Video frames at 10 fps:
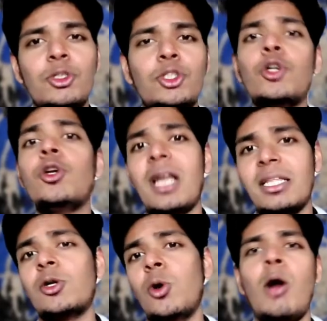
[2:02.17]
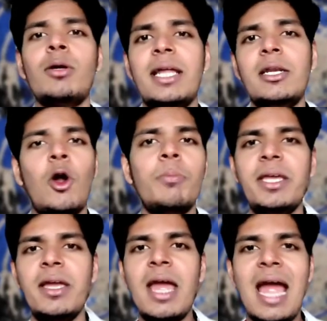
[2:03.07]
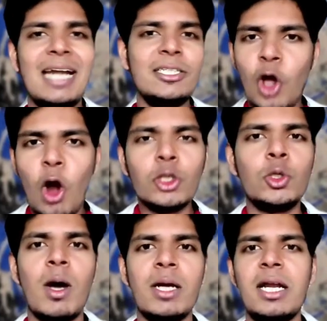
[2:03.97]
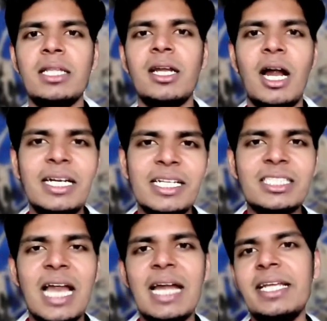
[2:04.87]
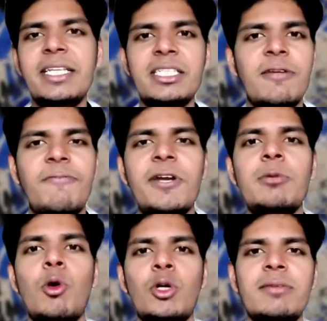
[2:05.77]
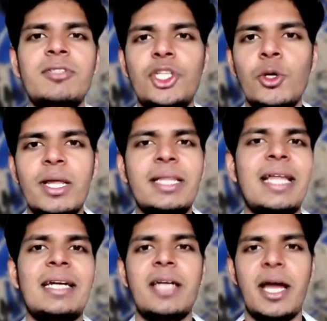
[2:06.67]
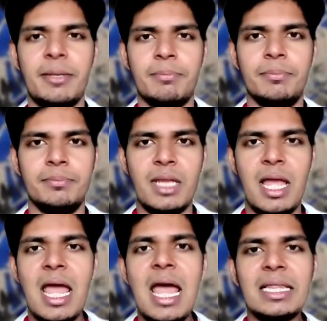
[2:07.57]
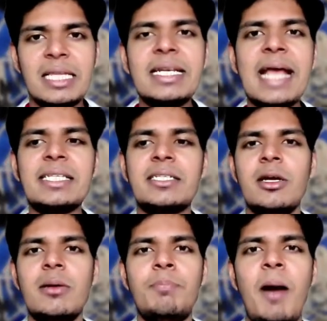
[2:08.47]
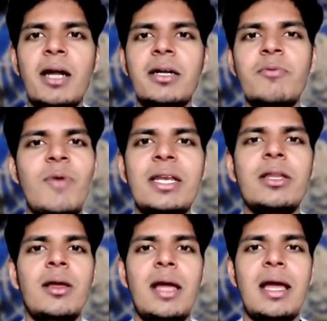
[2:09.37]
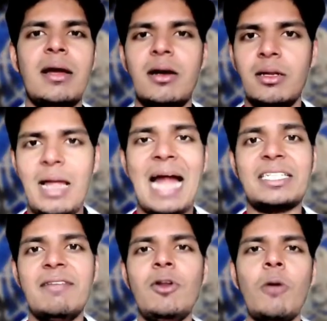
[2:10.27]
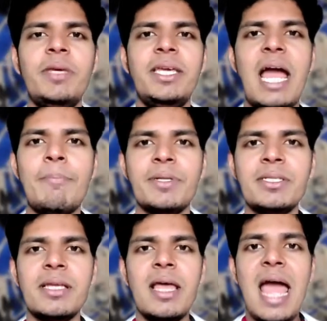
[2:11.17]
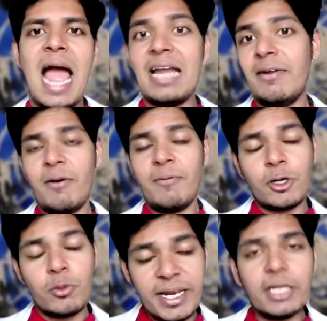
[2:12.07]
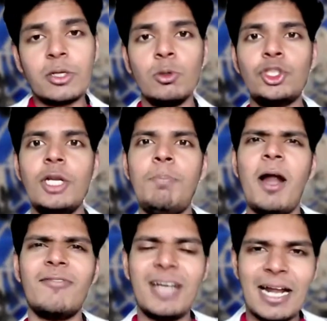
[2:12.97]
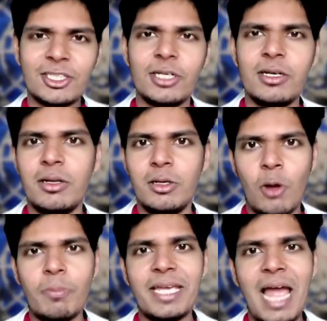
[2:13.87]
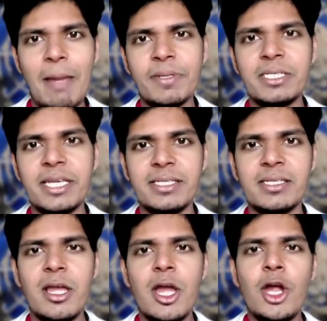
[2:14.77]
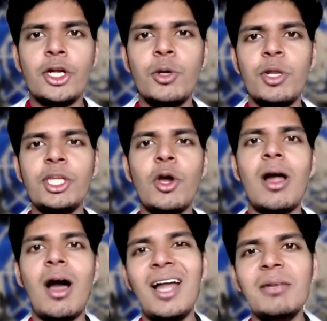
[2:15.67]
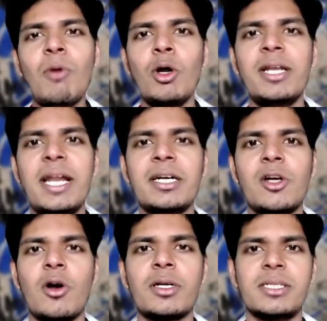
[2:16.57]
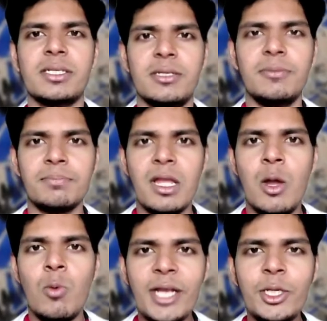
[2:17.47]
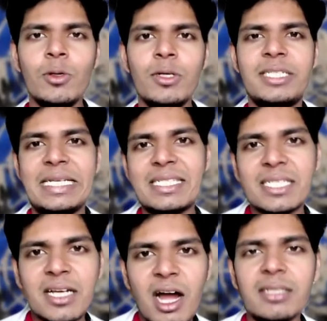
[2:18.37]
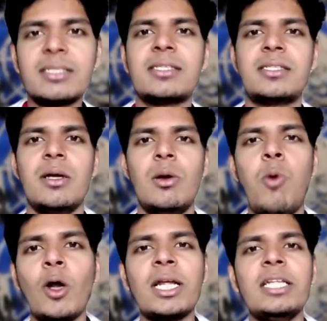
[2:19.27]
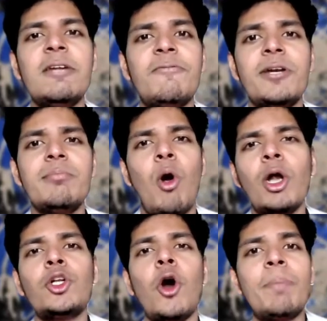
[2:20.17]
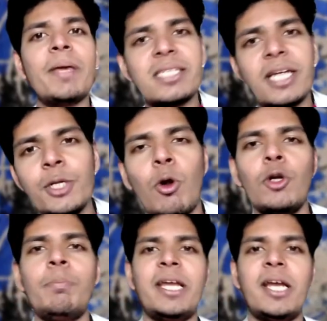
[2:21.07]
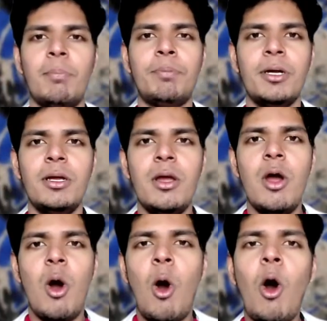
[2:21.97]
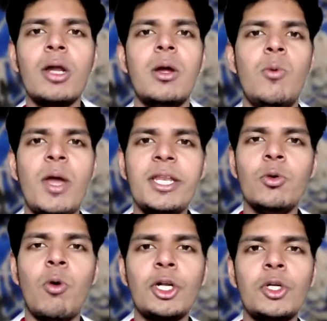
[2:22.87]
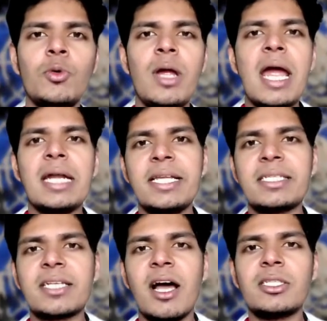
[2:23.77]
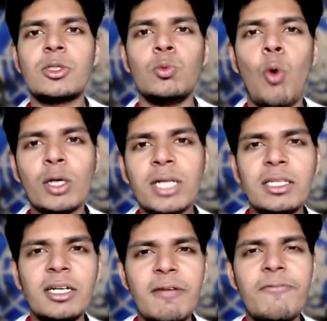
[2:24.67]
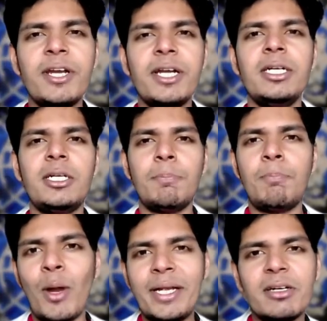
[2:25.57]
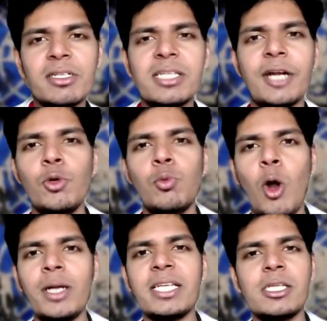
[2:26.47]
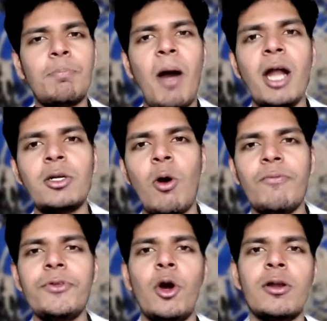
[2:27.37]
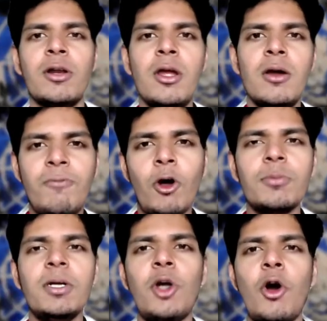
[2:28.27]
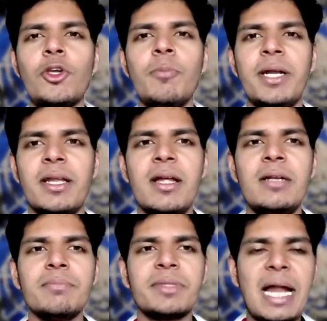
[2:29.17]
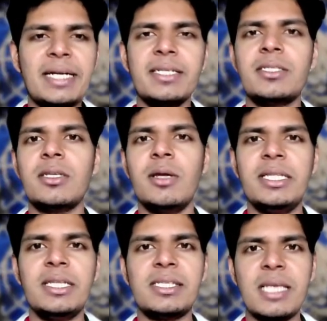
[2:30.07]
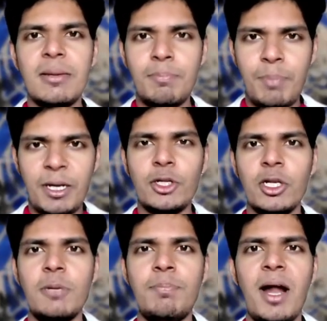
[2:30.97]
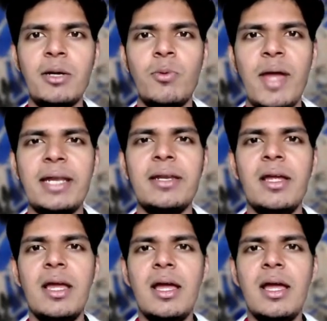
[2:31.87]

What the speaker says: should rather go out and lobby and talk to one another, understanding these different motives during that time. The next part when active lobbying happens, and a very crucial part when actual lobbying happens, is during your unmoderated caucuses, when you discuss what are the different mod topics that you want to pick up, or when you want to discuss what are the different pointers that you want as a part of your formal document. That is in this particular part where